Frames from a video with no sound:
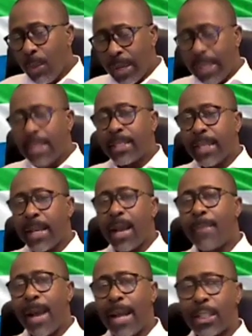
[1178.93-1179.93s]
We can take
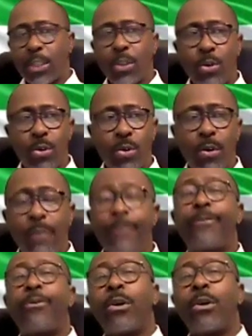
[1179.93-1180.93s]
them back to
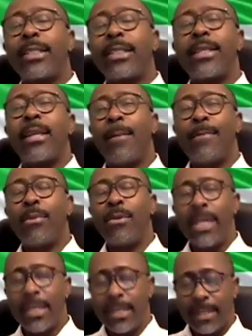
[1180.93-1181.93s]
frontier
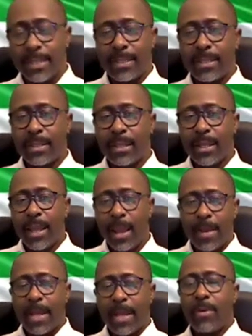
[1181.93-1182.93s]
police. And
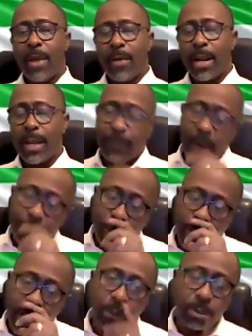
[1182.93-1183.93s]
by the way, I want to
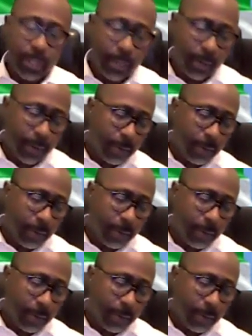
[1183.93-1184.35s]
family to say,